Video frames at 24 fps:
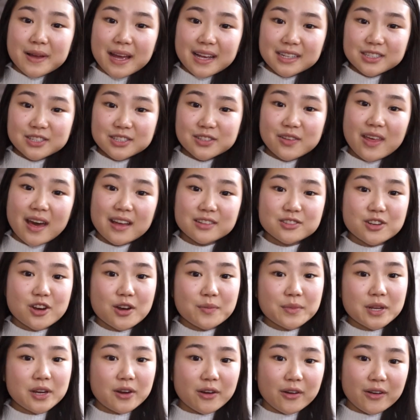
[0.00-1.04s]
back to That
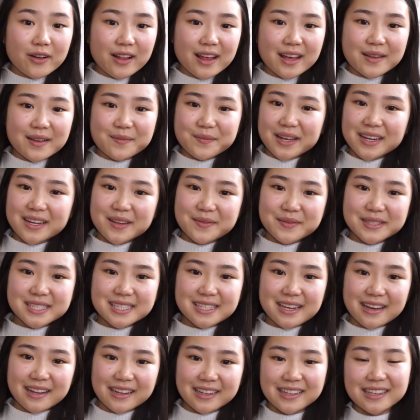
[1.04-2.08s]
Tommy Girl and my name is
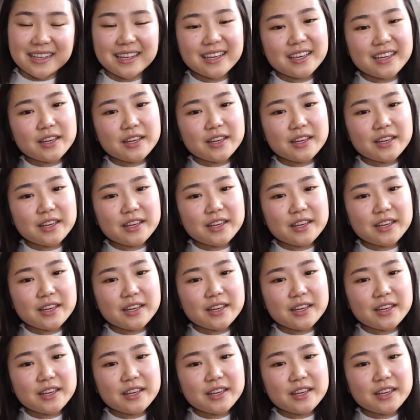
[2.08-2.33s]
Kelly.